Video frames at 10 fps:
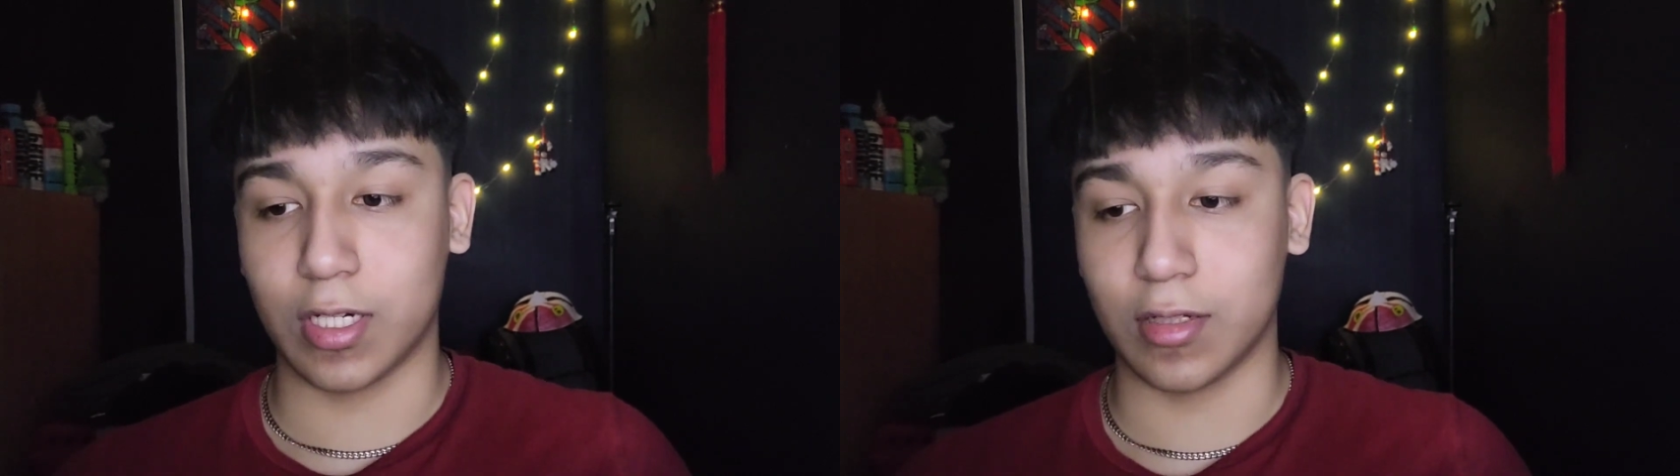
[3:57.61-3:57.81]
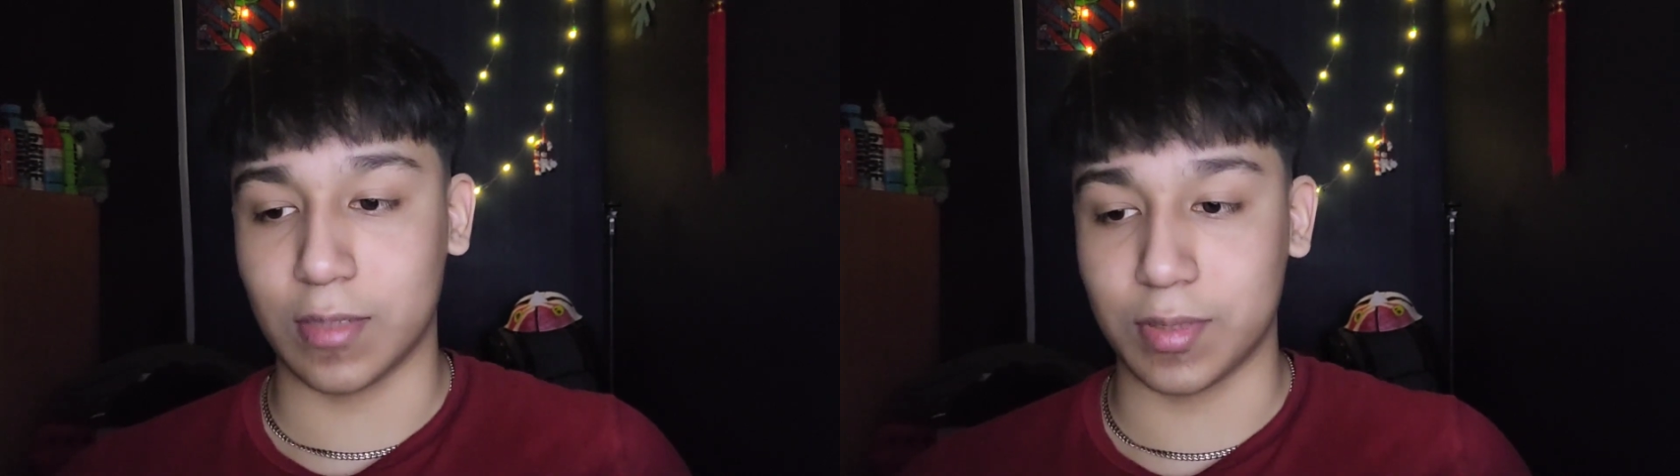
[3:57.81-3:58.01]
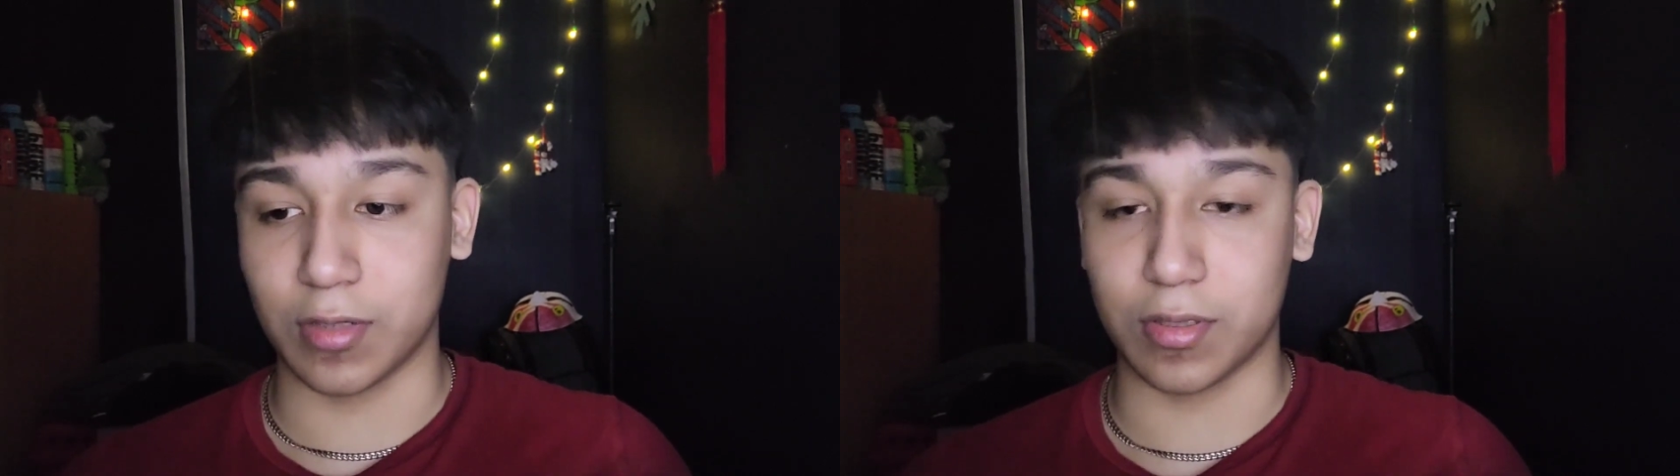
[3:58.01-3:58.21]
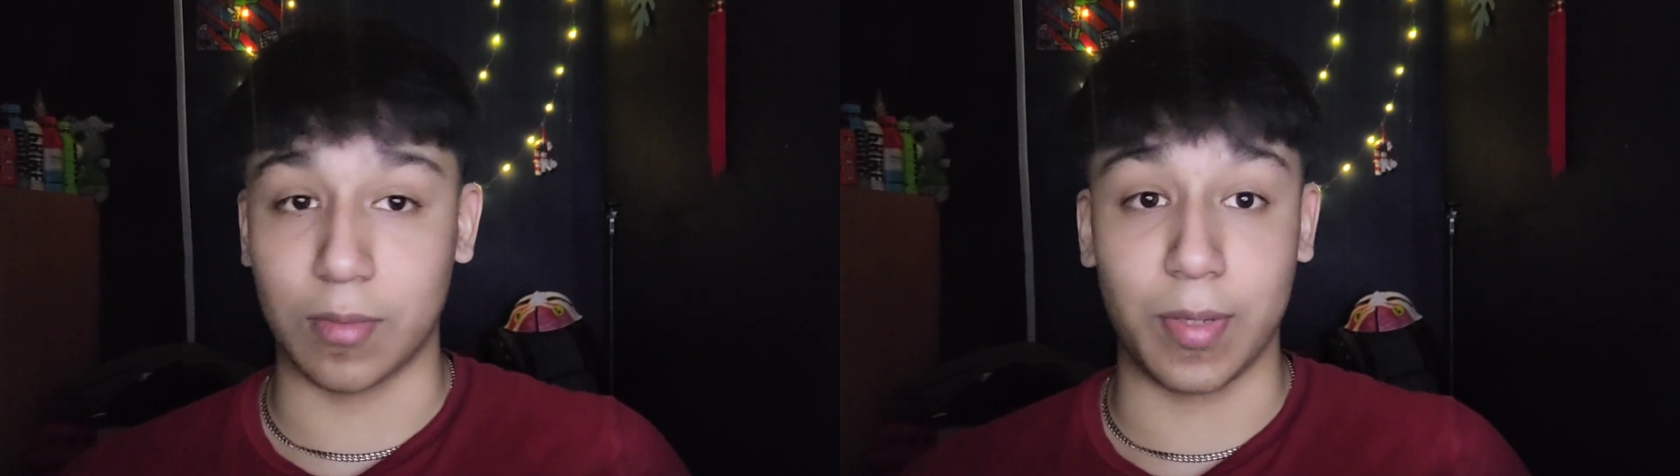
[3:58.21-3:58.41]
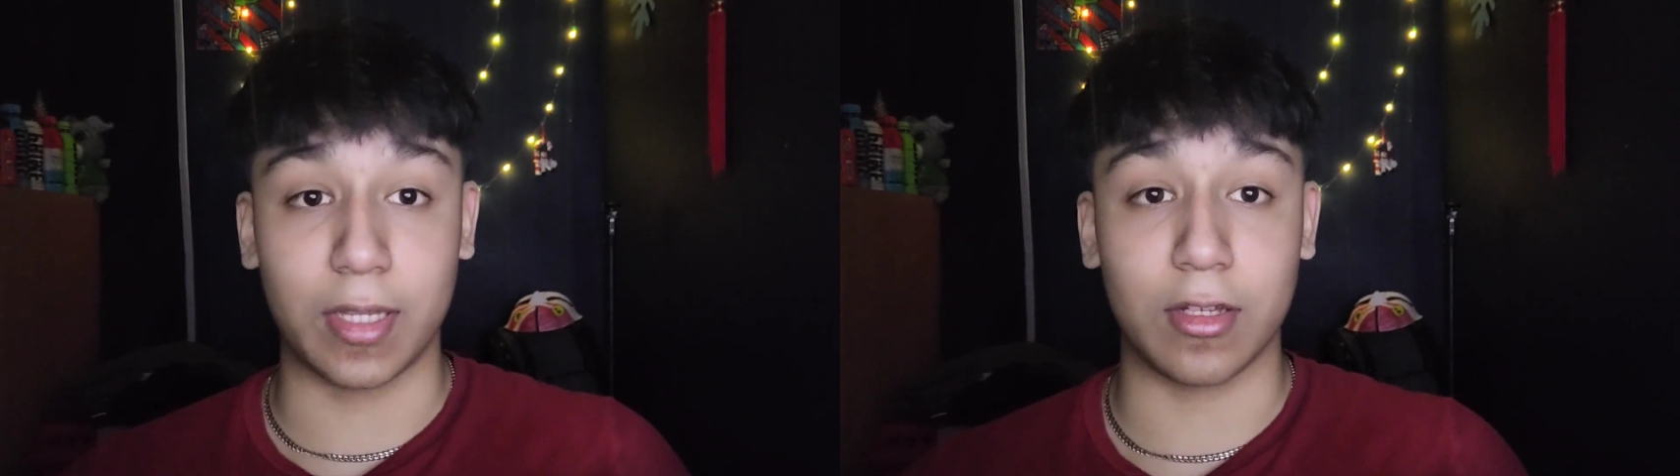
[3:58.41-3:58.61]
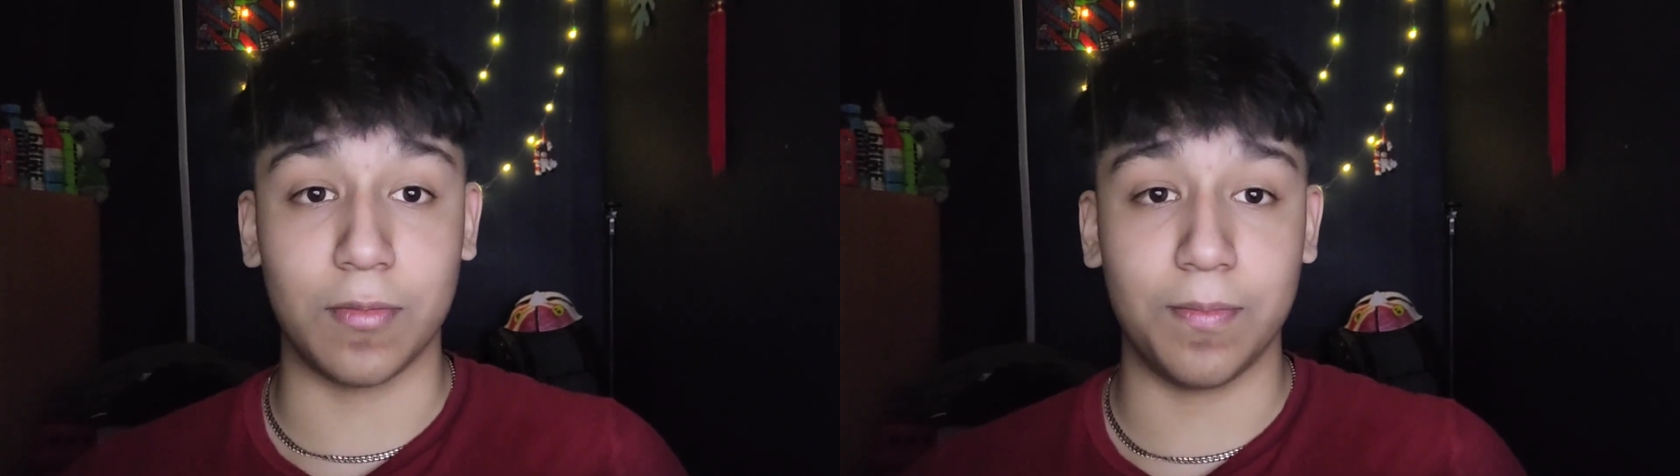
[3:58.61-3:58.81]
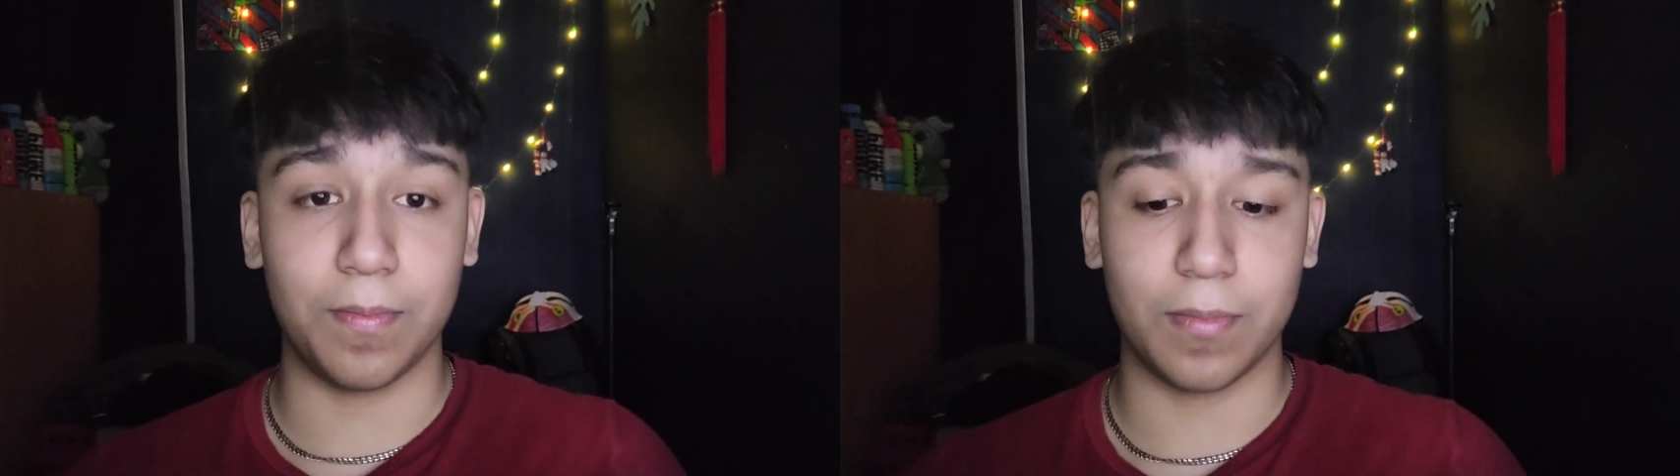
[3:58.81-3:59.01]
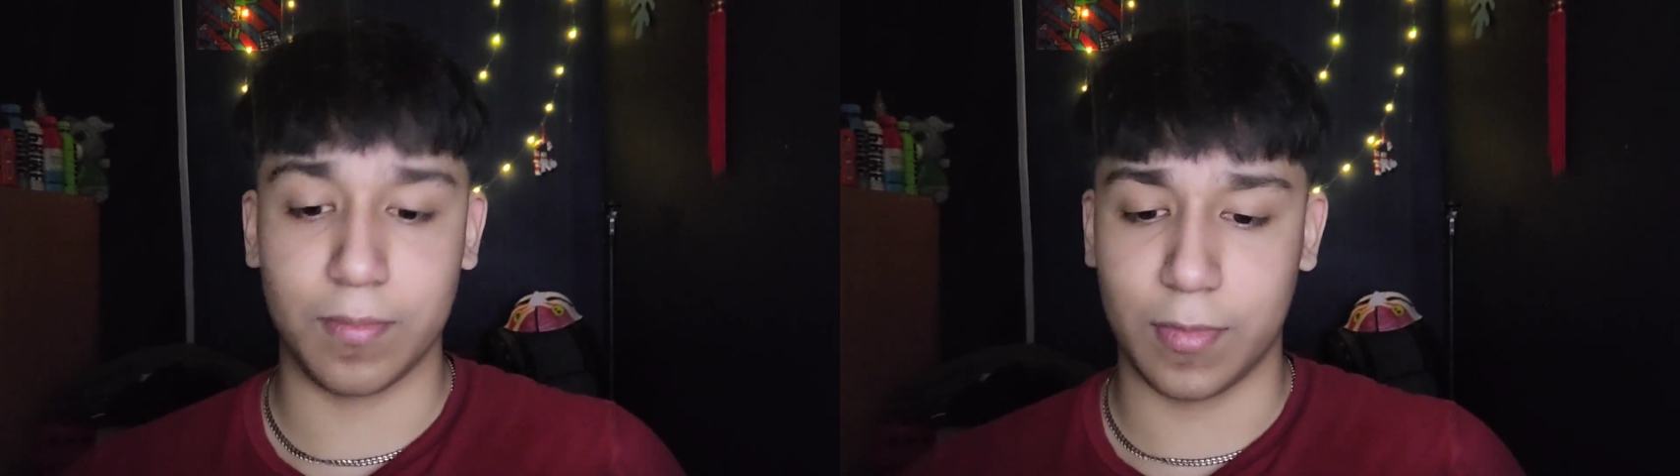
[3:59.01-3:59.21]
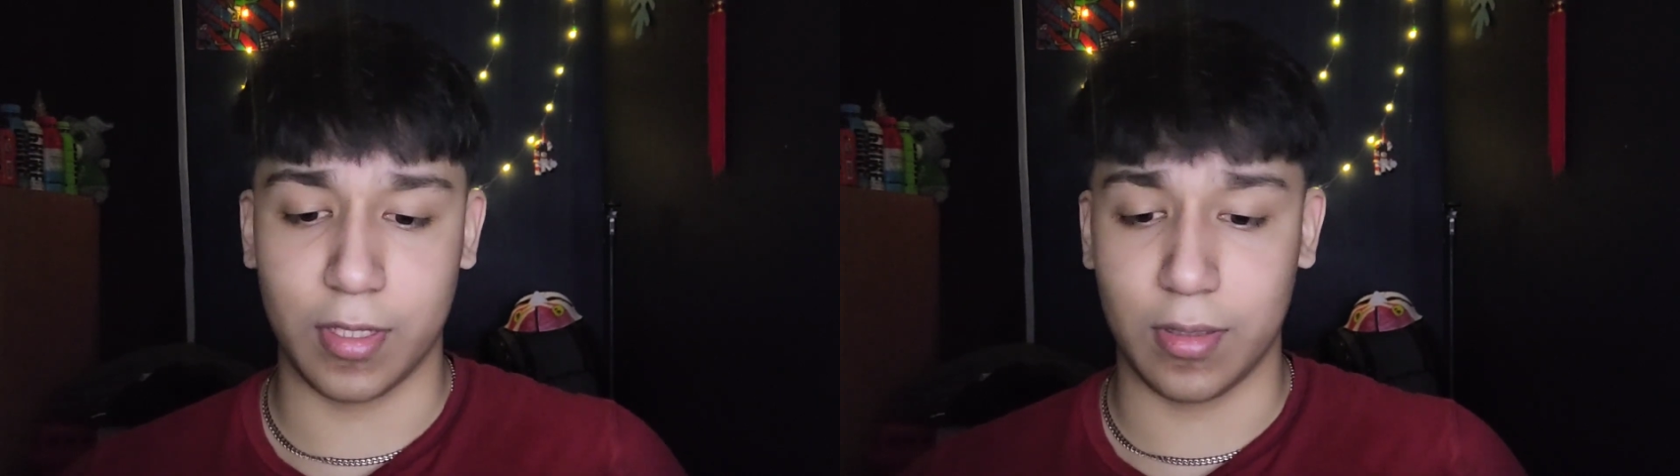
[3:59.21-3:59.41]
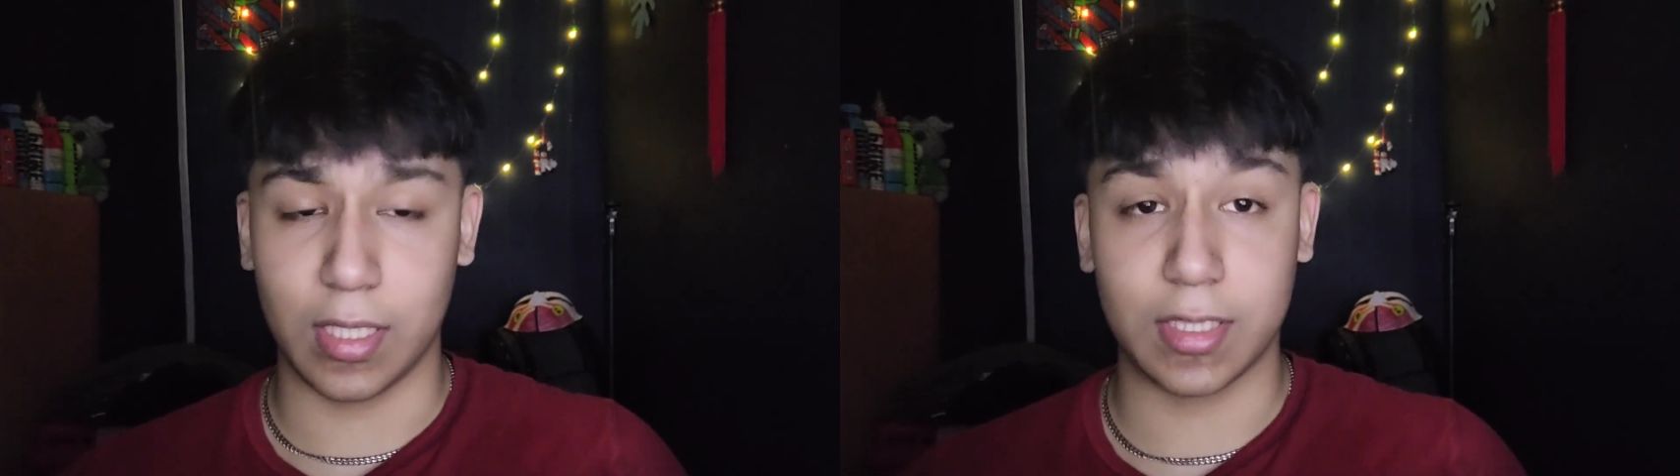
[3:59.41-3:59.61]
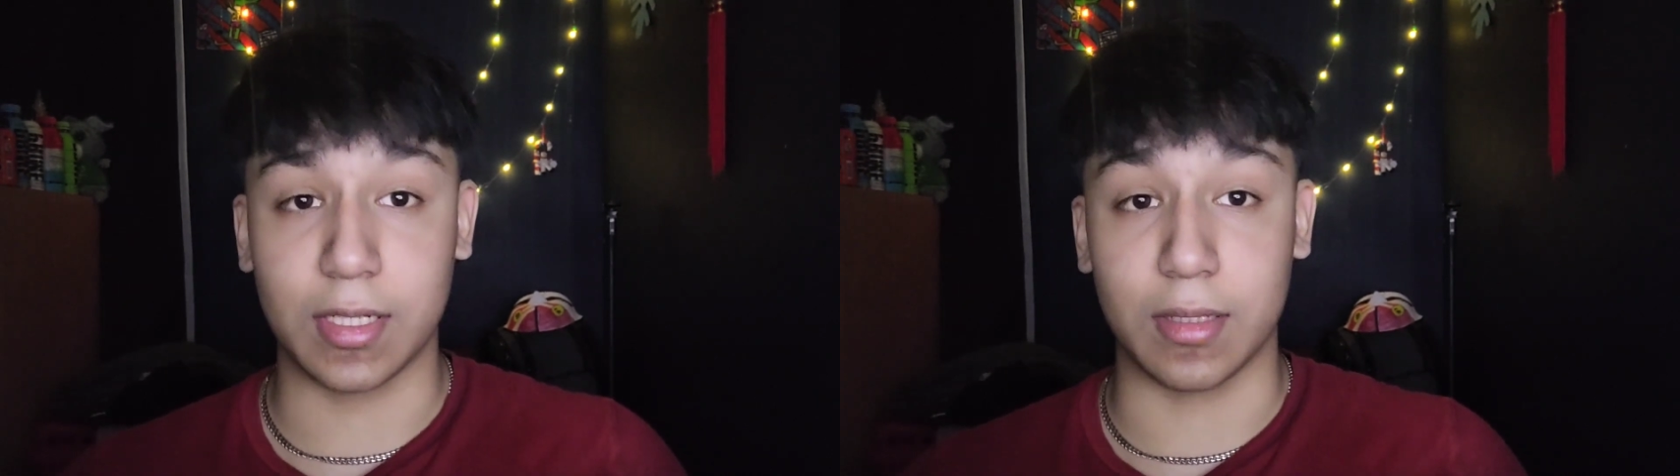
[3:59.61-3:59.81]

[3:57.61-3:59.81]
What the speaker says: to call themselves a victim. And that's